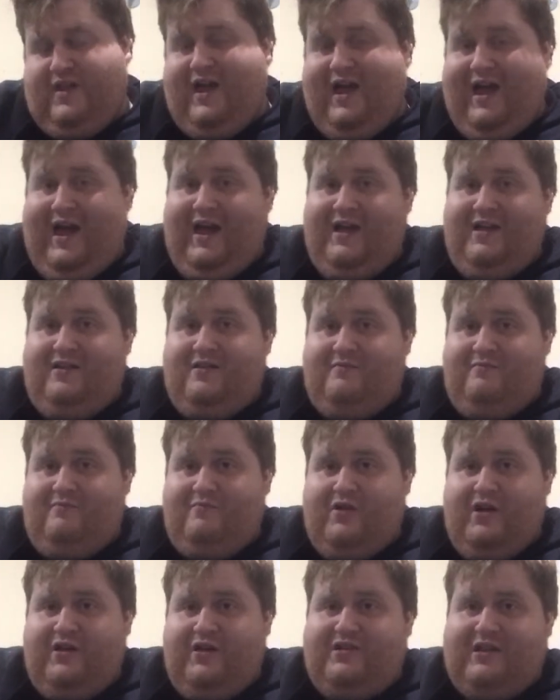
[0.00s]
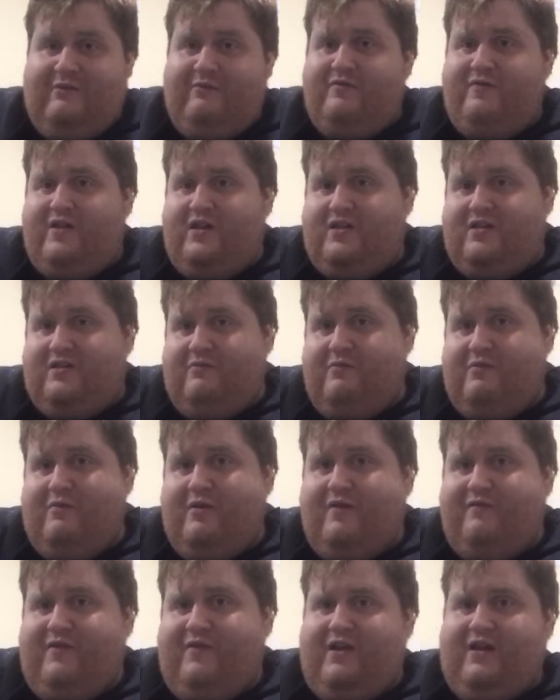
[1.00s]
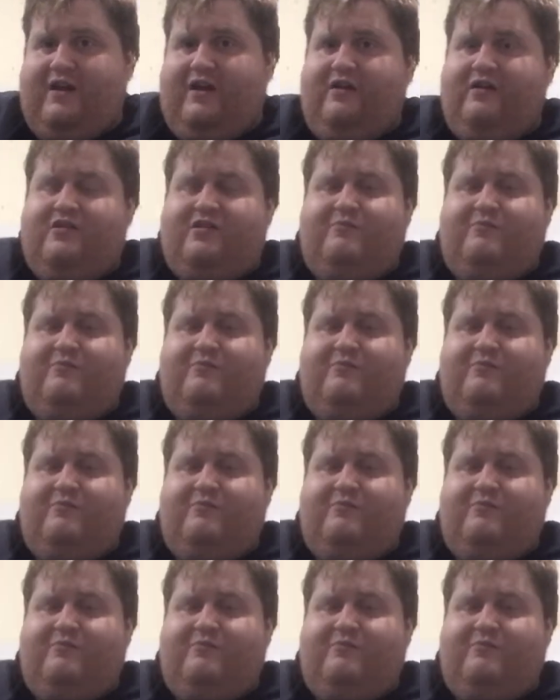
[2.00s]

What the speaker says: and some of my videos,